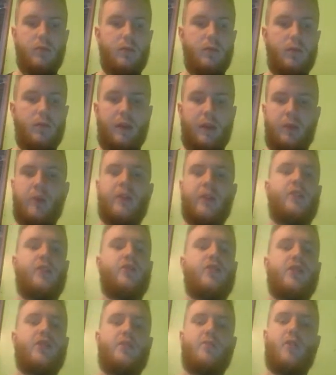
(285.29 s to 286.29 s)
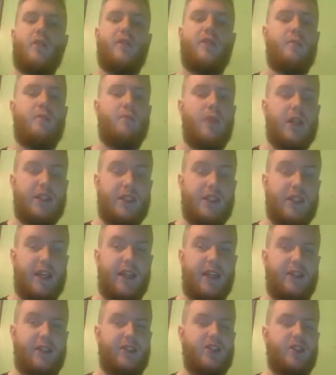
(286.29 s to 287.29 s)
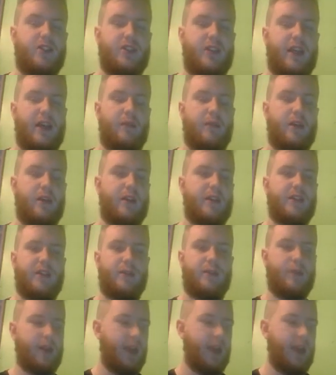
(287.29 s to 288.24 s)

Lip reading: I've wanted to use this mon for months and I just kept getting it sniped.